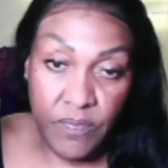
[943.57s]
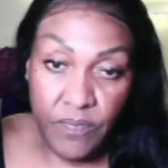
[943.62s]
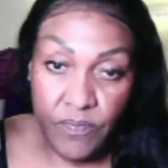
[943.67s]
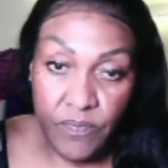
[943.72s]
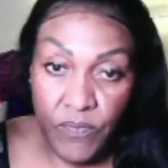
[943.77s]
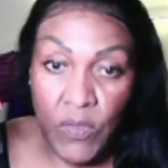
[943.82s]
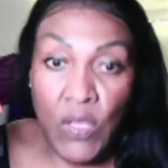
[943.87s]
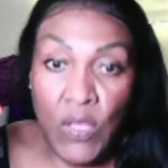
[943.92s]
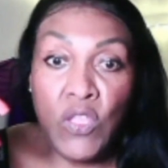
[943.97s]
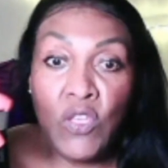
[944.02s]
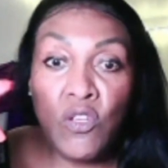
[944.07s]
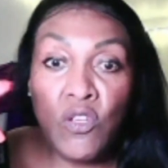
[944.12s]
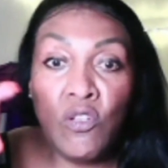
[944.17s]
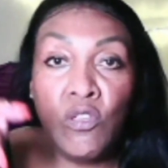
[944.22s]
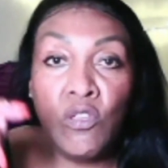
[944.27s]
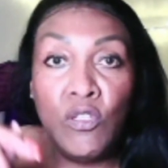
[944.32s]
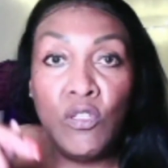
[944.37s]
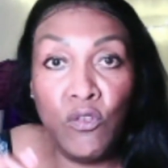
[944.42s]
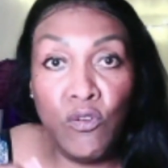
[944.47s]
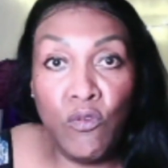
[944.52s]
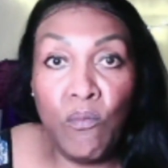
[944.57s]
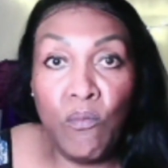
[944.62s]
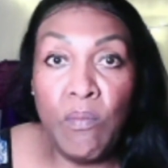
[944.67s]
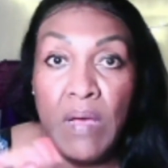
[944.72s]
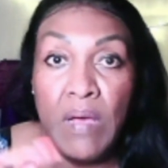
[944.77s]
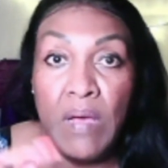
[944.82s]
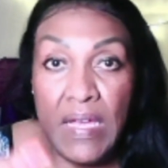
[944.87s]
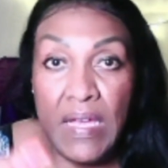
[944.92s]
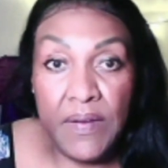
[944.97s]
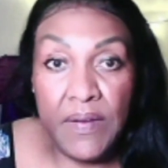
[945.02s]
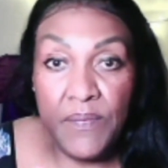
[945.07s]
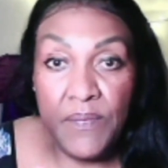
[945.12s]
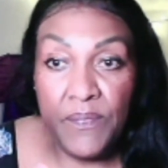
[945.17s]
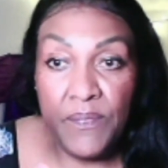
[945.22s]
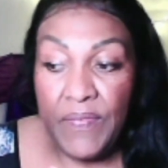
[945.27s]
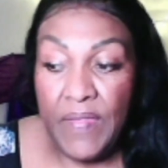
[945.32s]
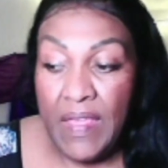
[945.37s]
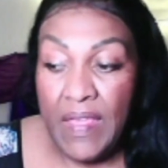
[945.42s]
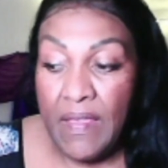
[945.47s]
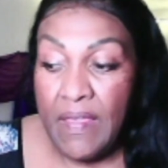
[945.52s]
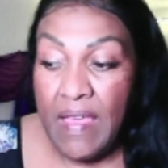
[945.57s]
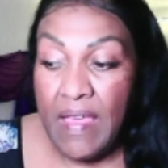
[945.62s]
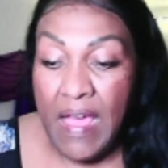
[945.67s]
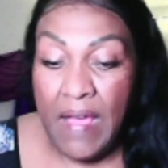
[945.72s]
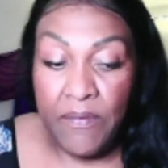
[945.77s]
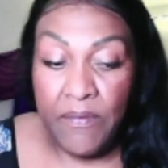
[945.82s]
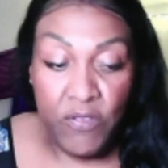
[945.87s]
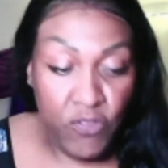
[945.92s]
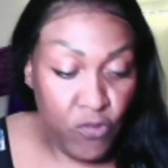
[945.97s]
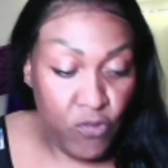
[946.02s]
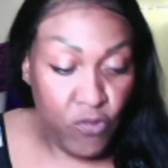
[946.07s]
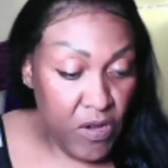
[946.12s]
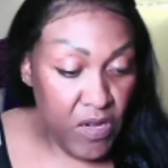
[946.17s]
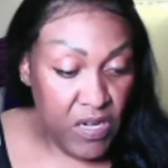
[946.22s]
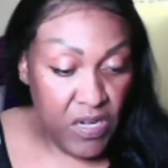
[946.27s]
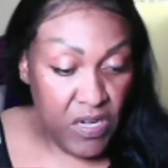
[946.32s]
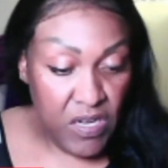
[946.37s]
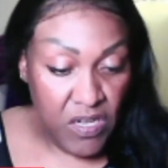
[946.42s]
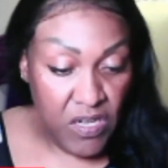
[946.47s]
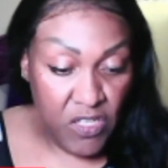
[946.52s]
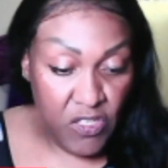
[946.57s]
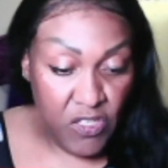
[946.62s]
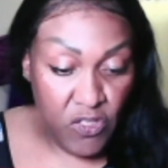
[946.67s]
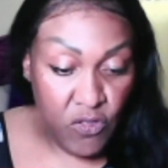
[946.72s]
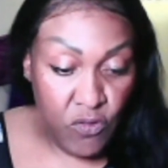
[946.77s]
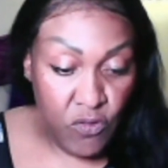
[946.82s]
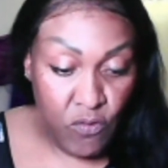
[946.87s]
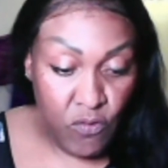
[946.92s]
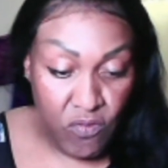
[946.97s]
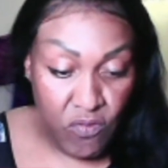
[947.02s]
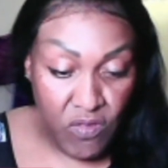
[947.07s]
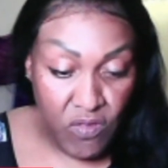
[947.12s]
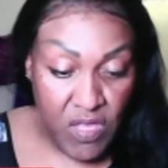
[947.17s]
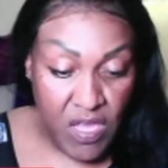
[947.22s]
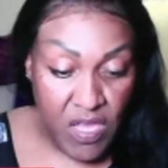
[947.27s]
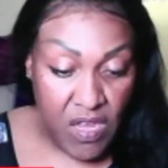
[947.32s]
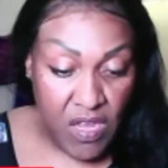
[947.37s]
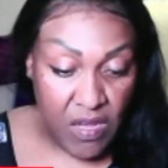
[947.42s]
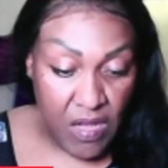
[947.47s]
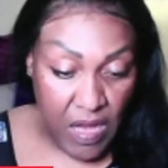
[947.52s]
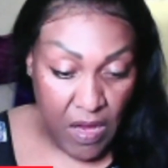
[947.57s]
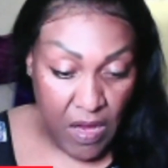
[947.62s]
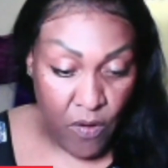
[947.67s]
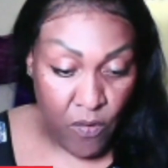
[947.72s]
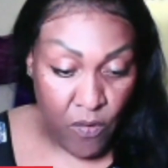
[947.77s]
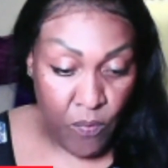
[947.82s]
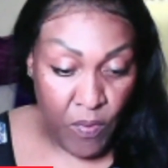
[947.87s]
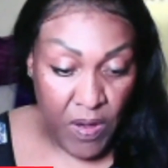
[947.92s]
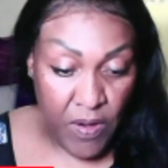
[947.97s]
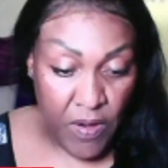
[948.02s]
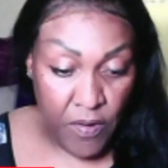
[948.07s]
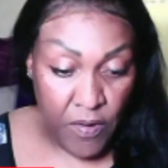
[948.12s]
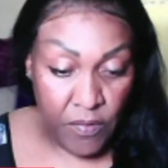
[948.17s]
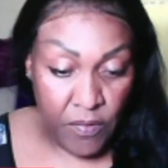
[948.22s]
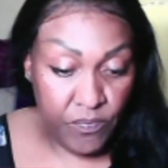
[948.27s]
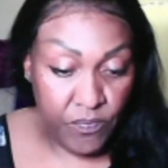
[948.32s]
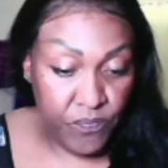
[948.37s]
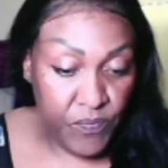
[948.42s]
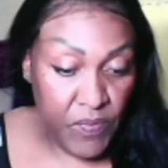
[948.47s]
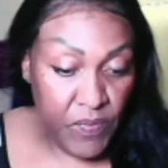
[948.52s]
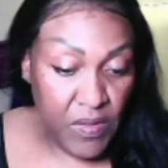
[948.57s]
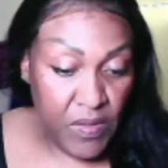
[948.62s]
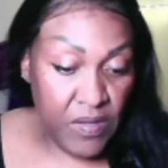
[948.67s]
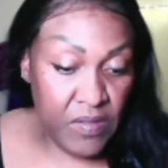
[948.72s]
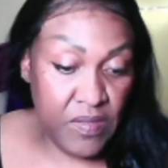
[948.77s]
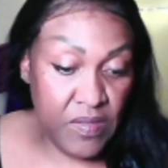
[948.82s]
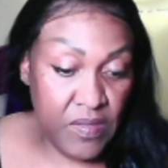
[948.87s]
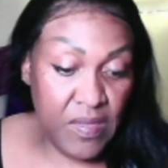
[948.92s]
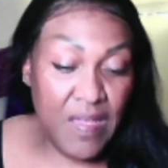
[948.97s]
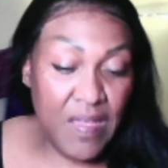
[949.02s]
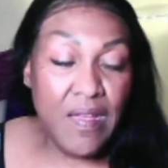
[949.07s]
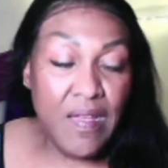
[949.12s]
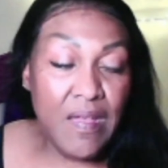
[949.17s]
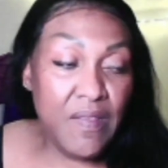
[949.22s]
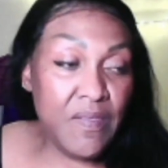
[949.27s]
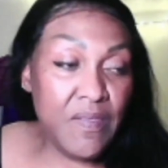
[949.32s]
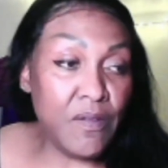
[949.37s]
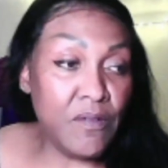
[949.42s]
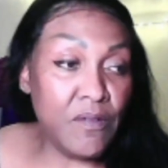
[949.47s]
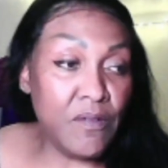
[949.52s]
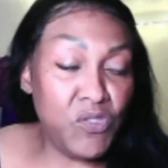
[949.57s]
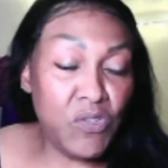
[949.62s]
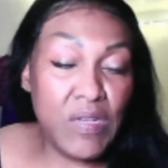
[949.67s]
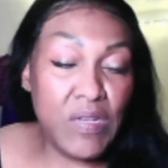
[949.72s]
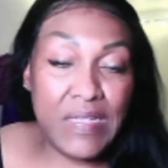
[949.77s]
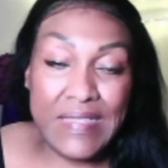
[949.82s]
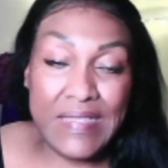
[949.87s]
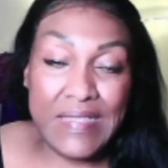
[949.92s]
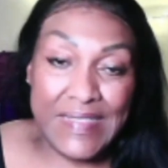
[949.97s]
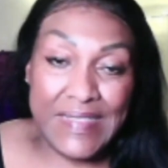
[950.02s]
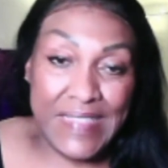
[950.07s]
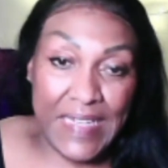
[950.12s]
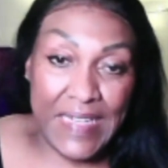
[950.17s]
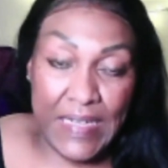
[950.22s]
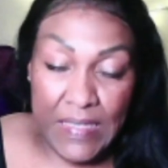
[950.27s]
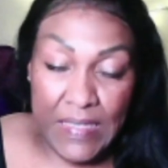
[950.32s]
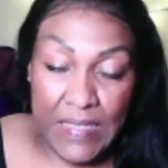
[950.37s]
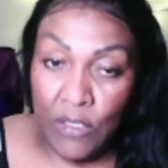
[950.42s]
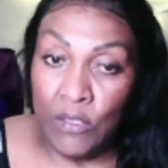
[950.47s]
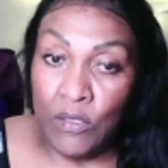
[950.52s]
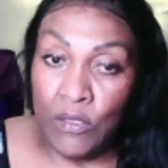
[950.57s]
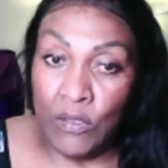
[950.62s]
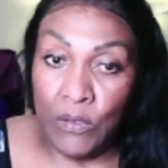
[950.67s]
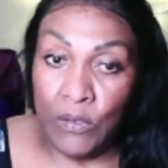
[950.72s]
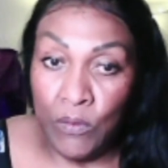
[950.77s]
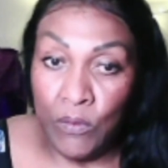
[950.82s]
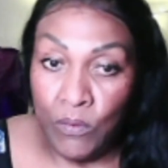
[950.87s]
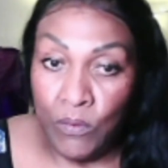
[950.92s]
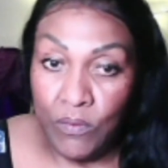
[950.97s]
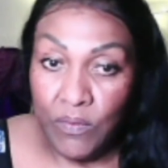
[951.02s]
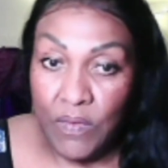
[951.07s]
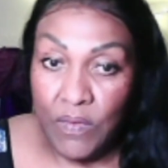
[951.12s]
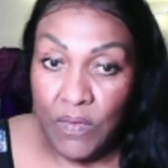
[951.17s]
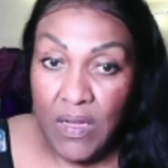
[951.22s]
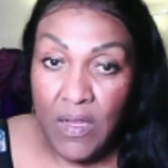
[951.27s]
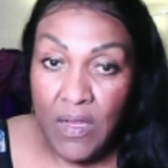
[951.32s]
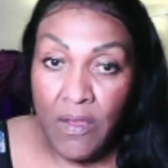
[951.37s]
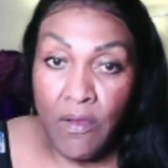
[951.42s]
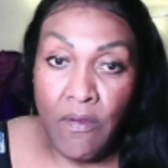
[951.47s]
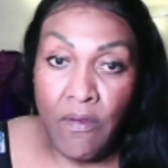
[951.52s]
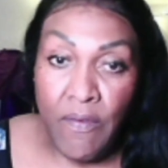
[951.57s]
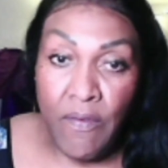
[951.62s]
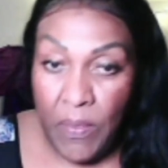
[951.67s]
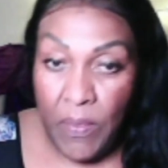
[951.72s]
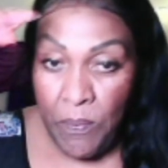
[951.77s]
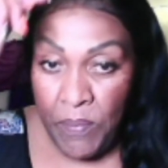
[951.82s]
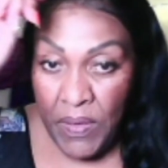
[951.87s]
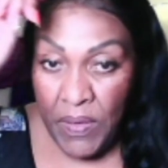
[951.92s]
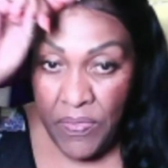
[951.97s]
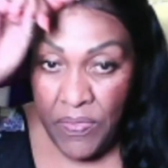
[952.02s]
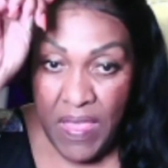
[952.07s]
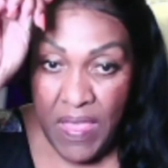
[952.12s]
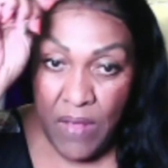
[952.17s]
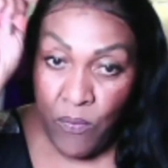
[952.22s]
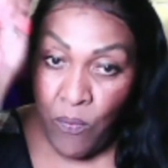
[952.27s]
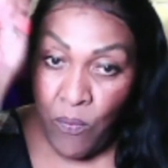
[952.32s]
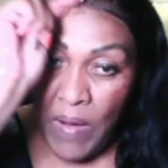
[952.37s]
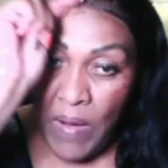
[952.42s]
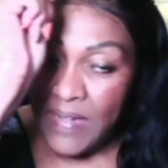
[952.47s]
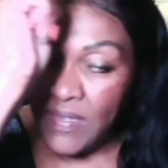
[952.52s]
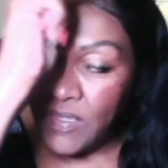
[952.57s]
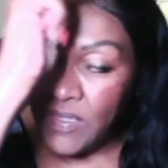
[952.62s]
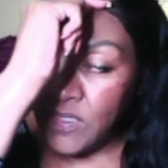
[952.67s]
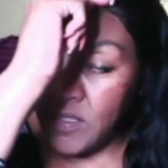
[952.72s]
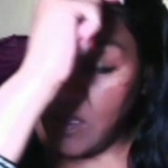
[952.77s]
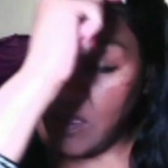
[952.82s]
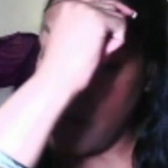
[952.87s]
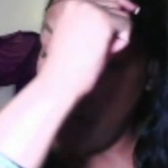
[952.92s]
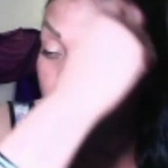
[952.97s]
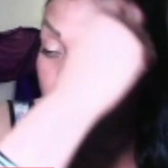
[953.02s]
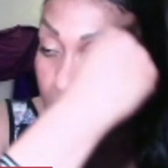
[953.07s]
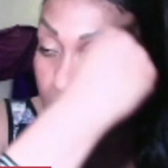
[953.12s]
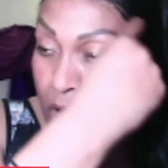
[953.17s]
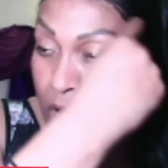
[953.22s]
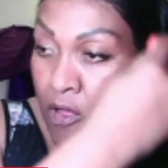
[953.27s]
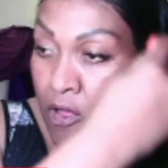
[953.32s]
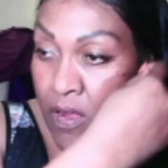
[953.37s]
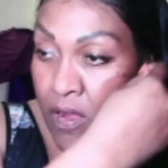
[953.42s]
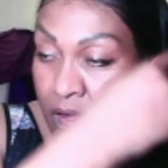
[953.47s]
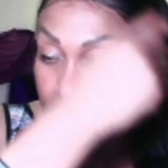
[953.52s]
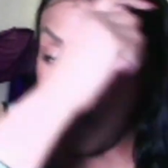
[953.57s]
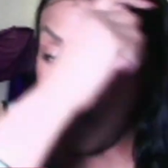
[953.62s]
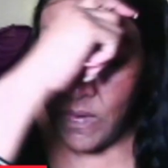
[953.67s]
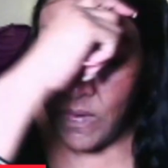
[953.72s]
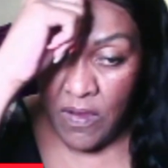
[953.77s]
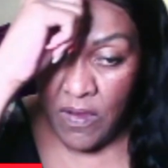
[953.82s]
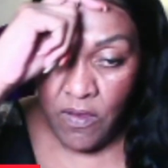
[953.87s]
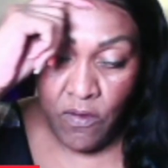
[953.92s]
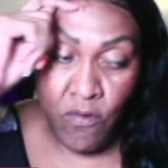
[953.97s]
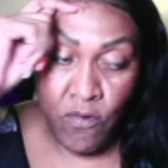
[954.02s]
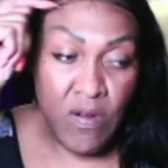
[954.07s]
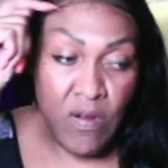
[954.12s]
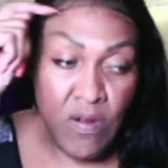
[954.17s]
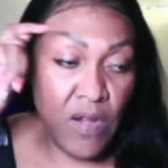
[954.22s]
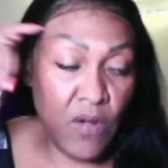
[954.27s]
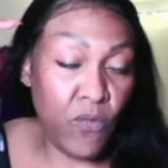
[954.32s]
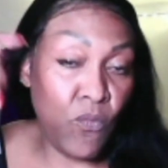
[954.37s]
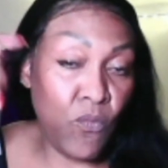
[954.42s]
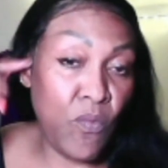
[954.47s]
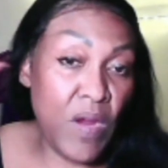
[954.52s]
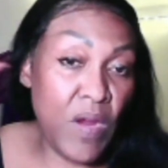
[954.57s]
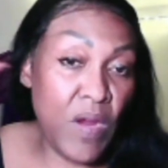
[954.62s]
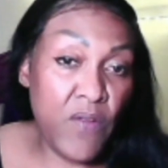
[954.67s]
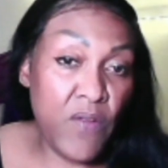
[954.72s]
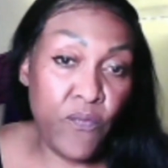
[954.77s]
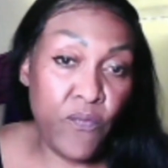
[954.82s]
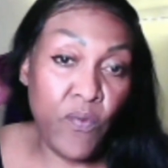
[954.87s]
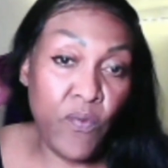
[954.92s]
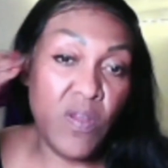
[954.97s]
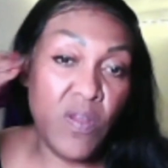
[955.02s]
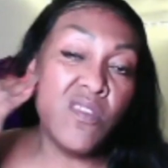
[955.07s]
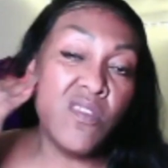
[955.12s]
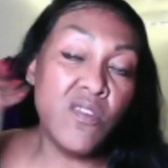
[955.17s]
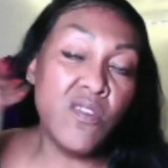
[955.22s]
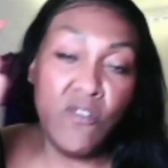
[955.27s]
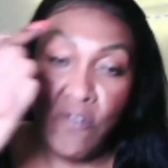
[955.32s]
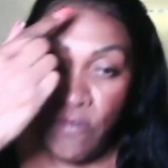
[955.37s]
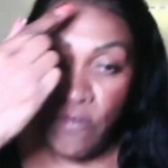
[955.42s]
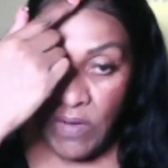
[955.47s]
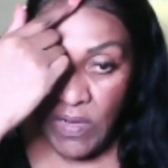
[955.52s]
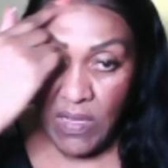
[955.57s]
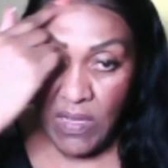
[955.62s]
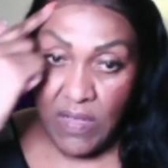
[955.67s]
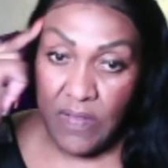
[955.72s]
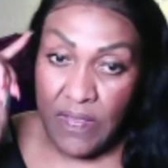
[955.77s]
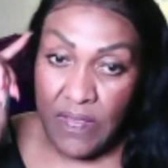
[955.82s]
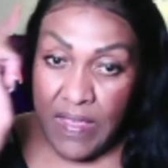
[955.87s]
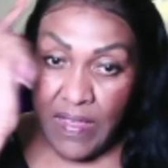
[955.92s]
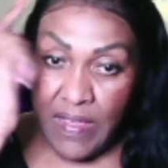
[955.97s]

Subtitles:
glue, but I've started this new thing now where, because don't you get sick of the glue? You have to put that white stuff on, and you gotta wait. Then you like